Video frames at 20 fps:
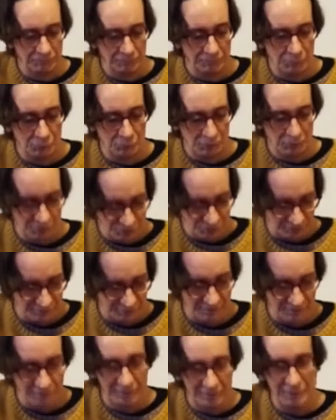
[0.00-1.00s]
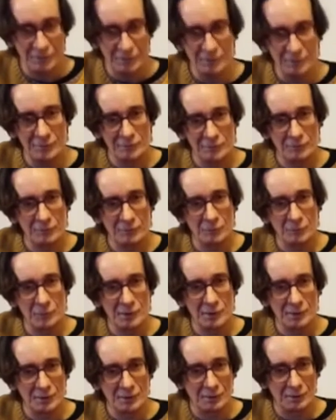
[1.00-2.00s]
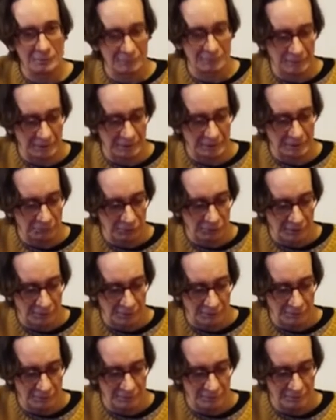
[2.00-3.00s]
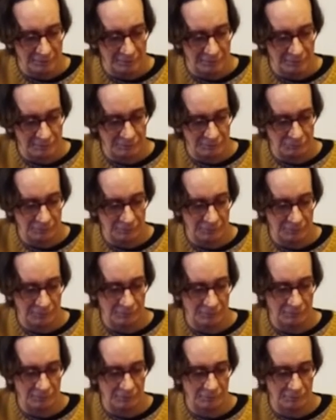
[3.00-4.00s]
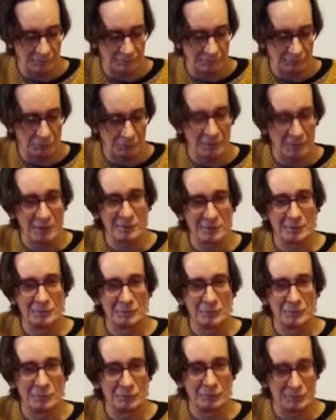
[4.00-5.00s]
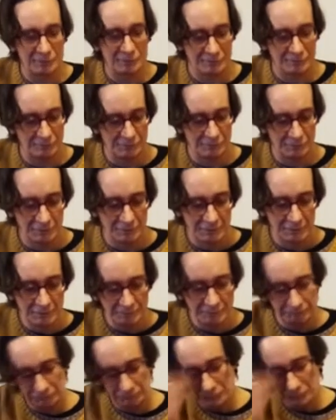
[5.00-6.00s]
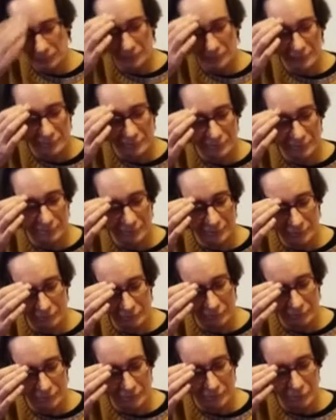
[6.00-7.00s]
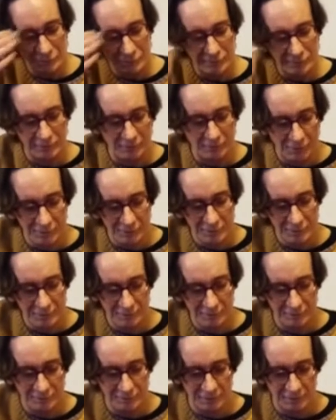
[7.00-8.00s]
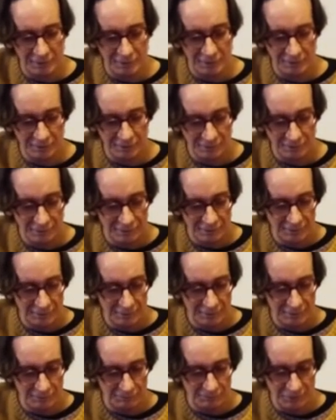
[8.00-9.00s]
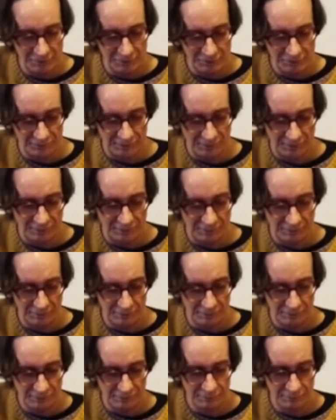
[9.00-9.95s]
But what I just did there is another way you can elaborate on it, is what they call chromatic movement. So that's kind of the notes that aren't in the C major scale.